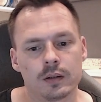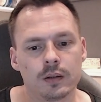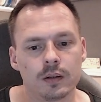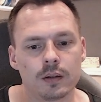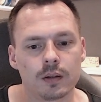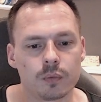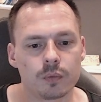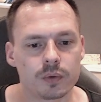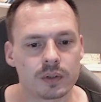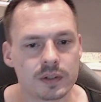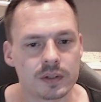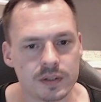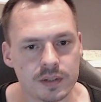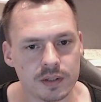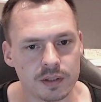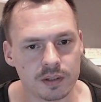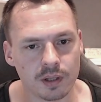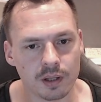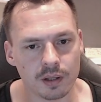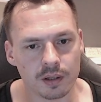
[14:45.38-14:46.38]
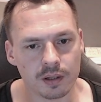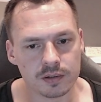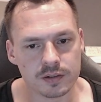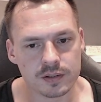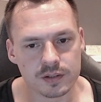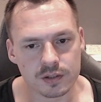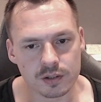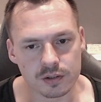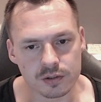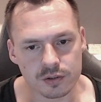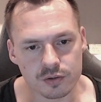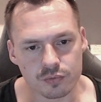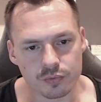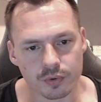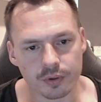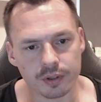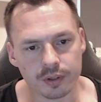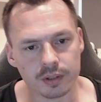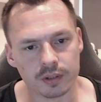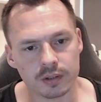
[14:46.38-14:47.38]
And we can see that starts
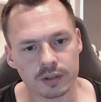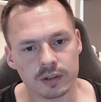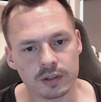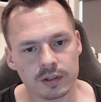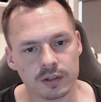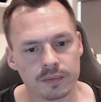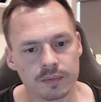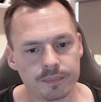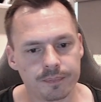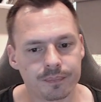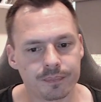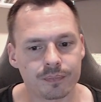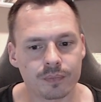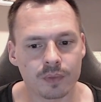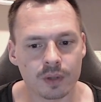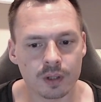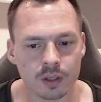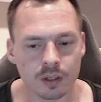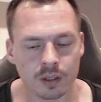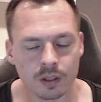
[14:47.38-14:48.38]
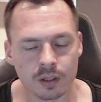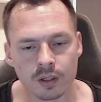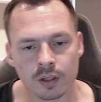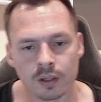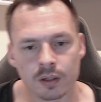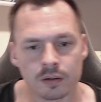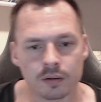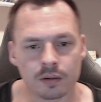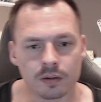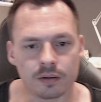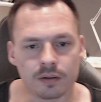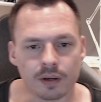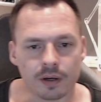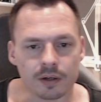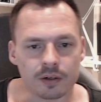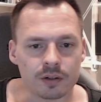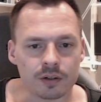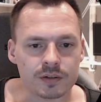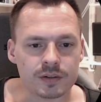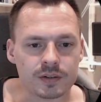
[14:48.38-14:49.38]
running the
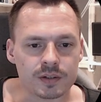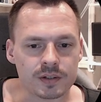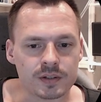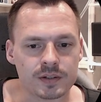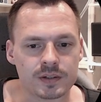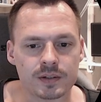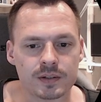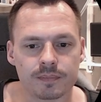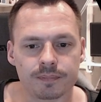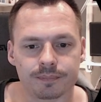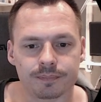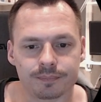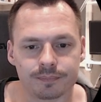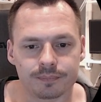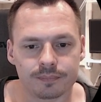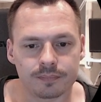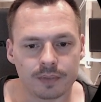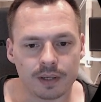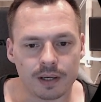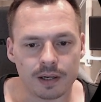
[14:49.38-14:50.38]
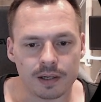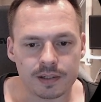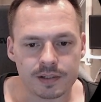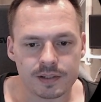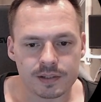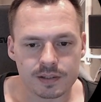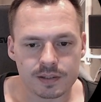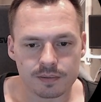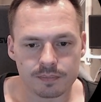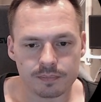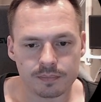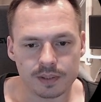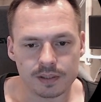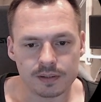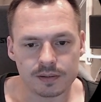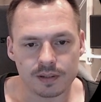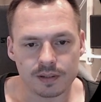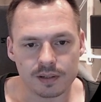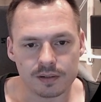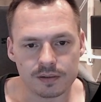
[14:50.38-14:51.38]
Diagnostics as
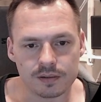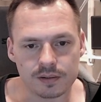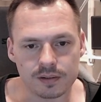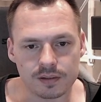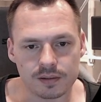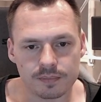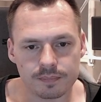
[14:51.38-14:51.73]
intended.